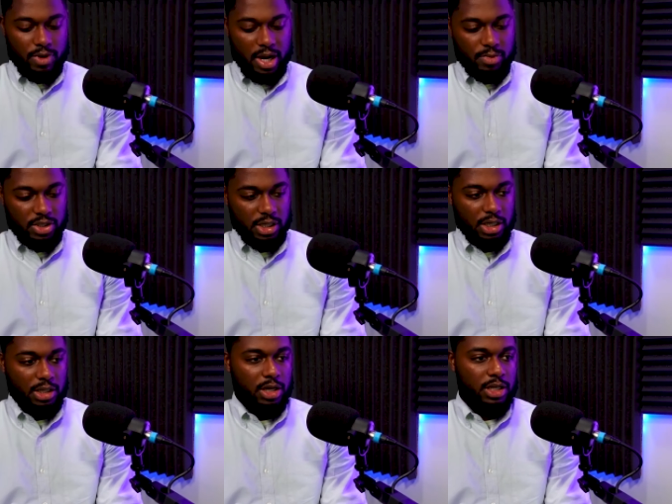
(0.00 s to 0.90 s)
Machine
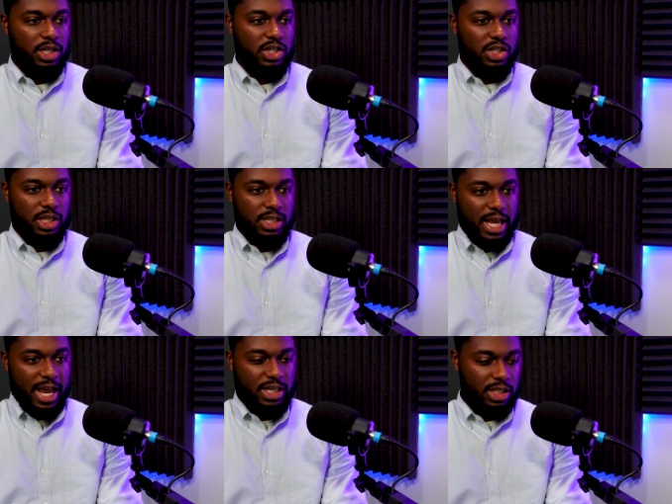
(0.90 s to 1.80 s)
learning is, is
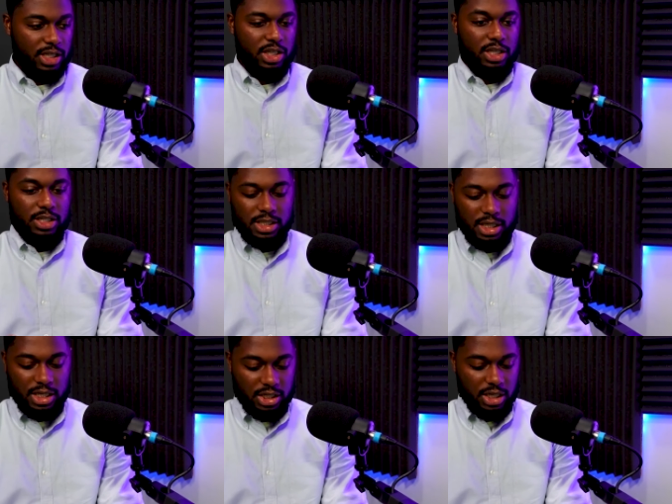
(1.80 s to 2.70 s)
actually
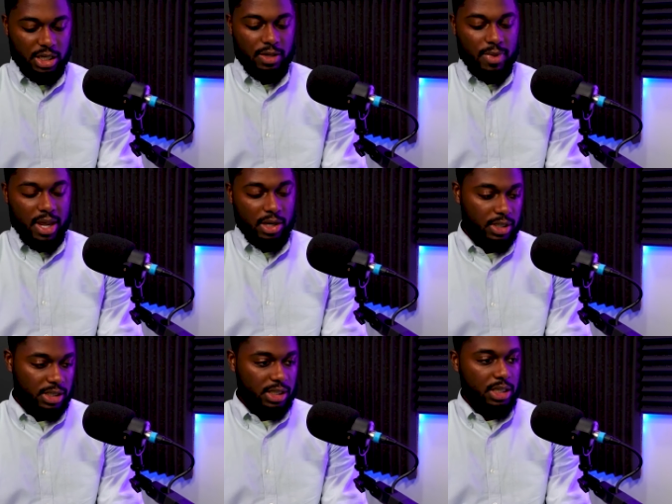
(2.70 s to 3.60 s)
teaching and
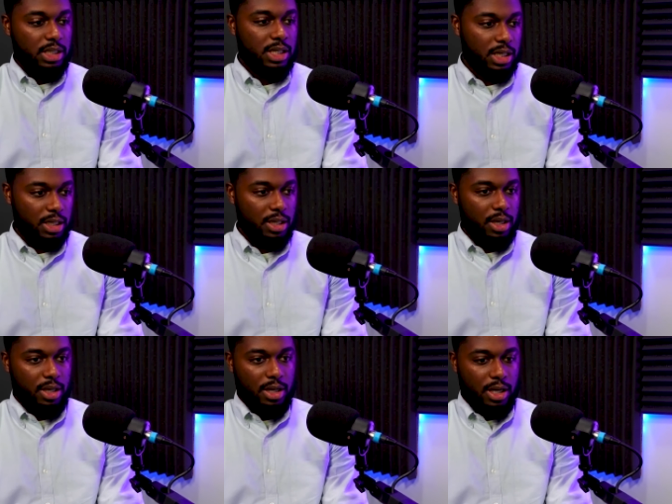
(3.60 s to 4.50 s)
manually teaching
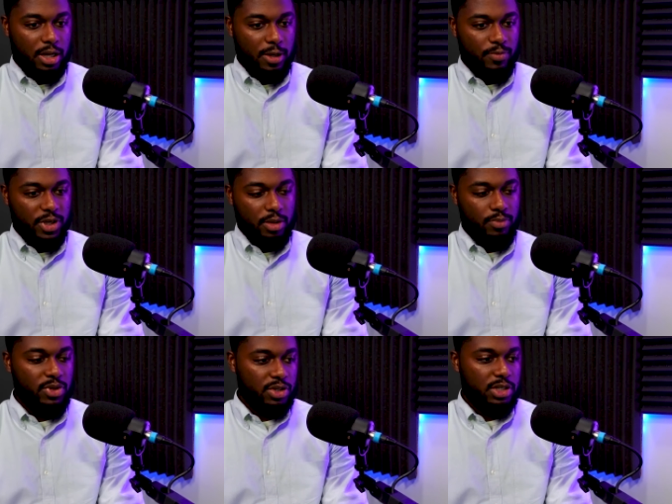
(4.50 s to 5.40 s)
um, the
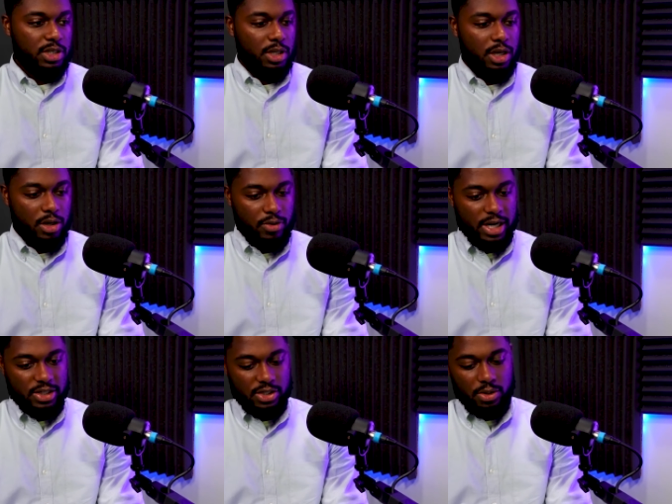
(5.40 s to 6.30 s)
computers to learn,
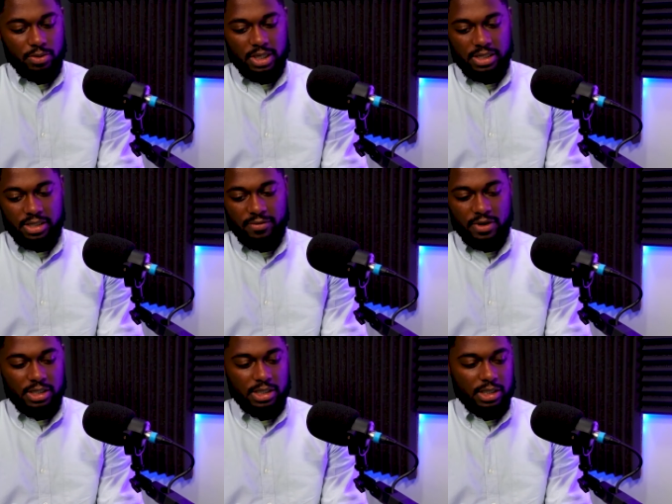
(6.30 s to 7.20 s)
right? So let's say, for
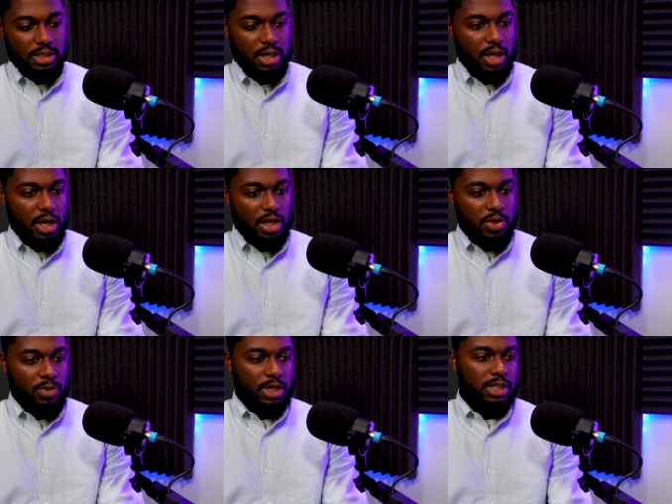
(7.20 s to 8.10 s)
instance,
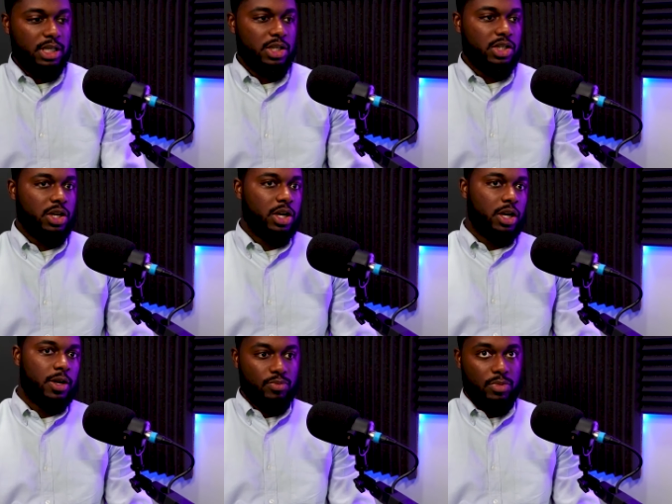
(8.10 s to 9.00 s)
you want to teach
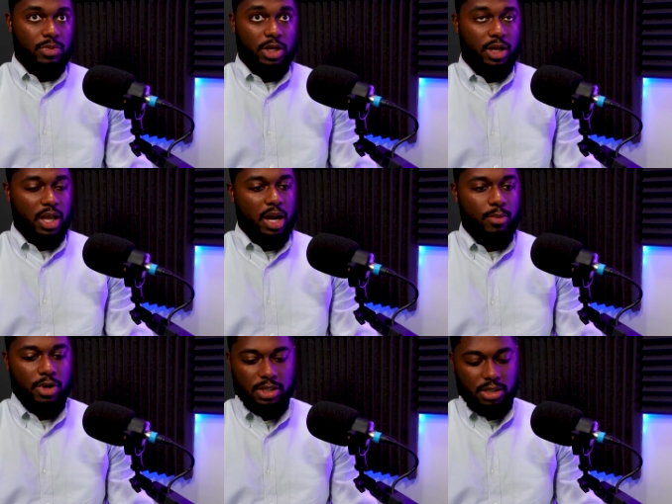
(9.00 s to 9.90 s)
your your
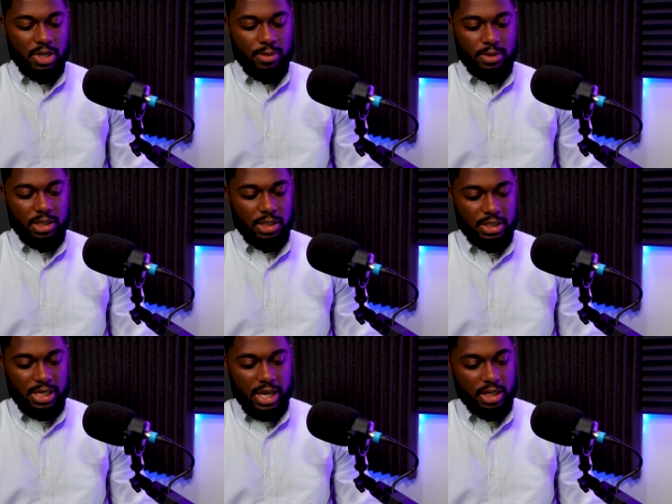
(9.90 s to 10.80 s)
camera to be able to
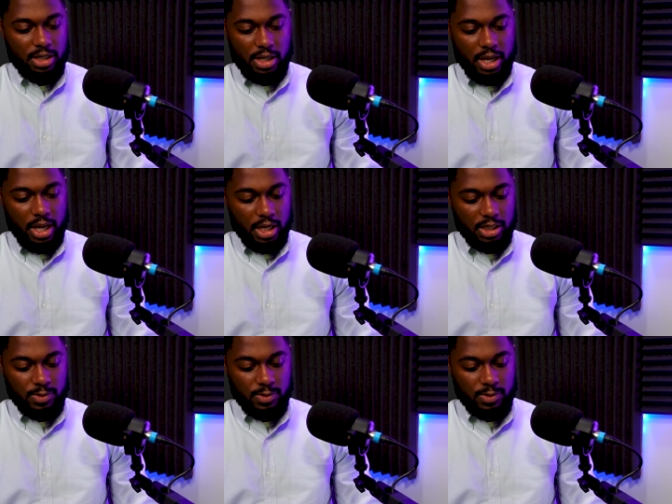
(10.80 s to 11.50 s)
detect a